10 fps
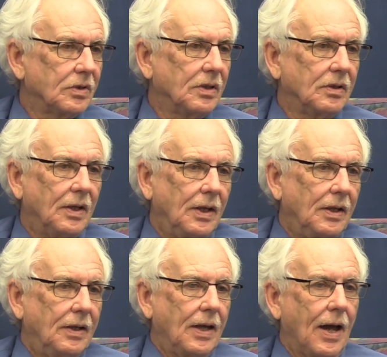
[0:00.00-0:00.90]
And
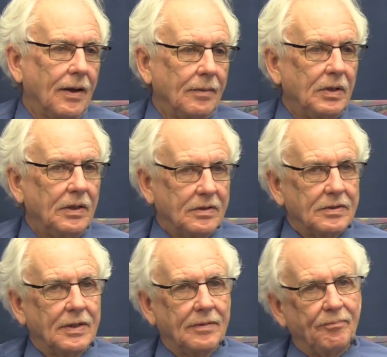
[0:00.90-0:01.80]
yeah, I mean, it's
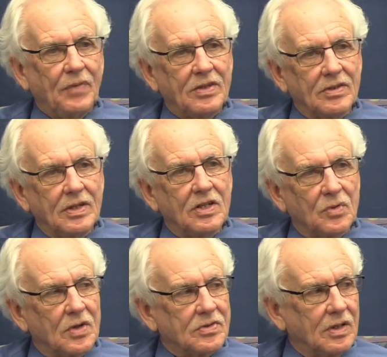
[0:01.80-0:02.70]
an
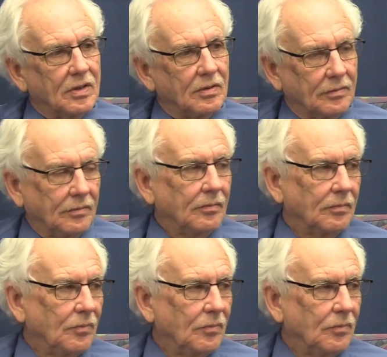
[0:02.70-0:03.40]
interesting